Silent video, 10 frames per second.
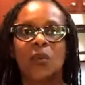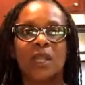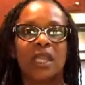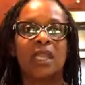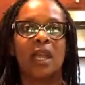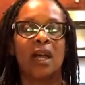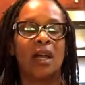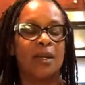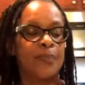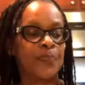We
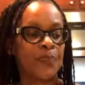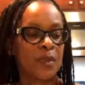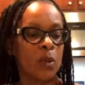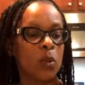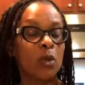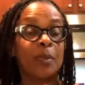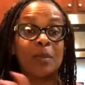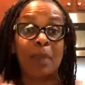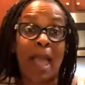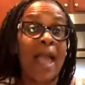um, will be
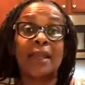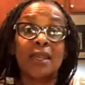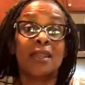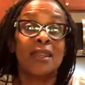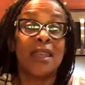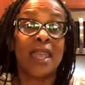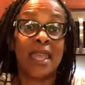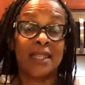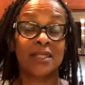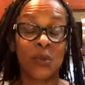back
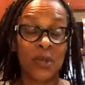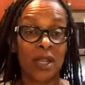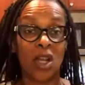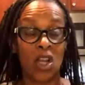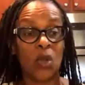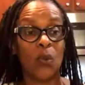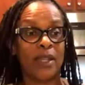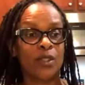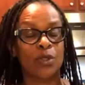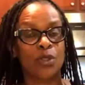and we are on our way
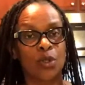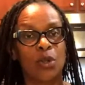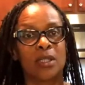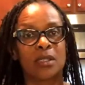to the store.